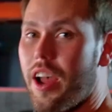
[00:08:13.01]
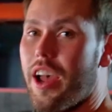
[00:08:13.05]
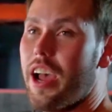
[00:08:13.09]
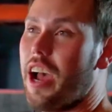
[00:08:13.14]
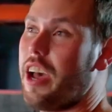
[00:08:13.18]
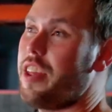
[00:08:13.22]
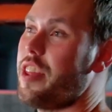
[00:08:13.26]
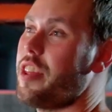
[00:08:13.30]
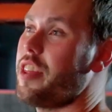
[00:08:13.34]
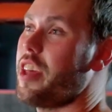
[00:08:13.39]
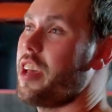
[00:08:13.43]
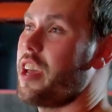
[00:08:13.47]

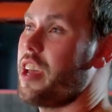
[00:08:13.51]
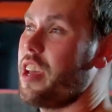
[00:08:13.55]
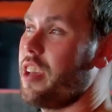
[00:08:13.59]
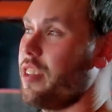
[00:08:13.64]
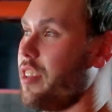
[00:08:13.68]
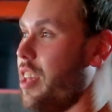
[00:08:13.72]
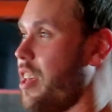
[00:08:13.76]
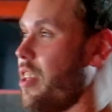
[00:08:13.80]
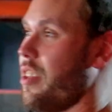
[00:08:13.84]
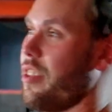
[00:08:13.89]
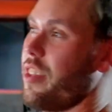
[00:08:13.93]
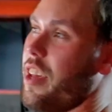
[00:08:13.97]
and then
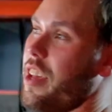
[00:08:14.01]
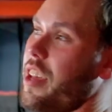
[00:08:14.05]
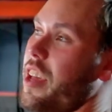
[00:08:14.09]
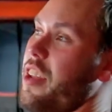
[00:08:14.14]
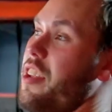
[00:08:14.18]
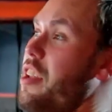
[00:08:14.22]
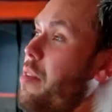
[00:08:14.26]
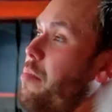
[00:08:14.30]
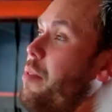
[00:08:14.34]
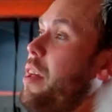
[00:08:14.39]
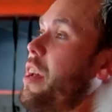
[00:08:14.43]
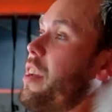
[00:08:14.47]
they end
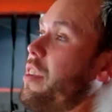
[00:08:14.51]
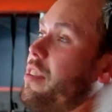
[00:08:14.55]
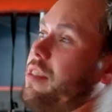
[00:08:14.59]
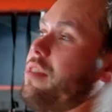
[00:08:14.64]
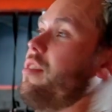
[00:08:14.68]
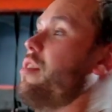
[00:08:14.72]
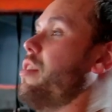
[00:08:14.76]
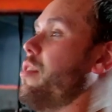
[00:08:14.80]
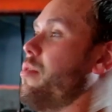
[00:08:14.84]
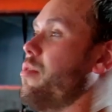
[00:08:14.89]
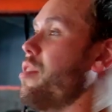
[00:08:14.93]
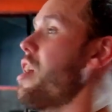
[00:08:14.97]
up
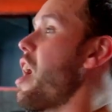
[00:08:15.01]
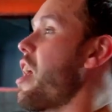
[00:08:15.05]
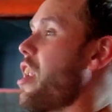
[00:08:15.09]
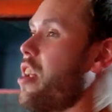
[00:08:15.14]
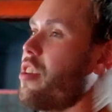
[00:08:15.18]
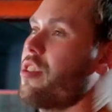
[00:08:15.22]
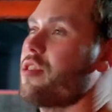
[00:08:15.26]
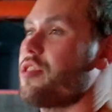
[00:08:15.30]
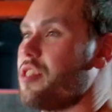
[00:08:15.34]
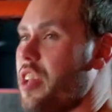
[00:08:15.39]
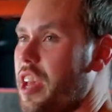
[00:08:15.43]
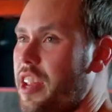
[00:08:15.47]
not
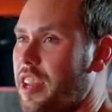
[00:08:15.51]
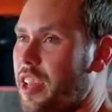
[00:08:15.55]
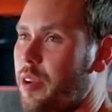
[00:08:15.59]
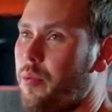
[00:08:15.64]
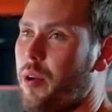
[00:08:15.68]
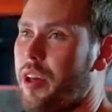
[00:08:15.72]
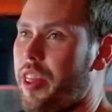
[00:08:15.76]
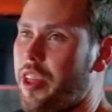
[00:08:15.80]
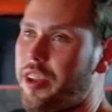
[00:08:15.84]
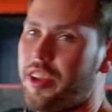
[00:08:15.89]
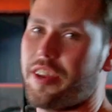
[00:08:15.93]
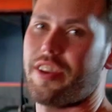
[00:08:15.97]
understanding
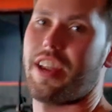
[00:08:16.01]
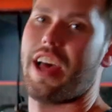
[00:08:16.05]
why they didn't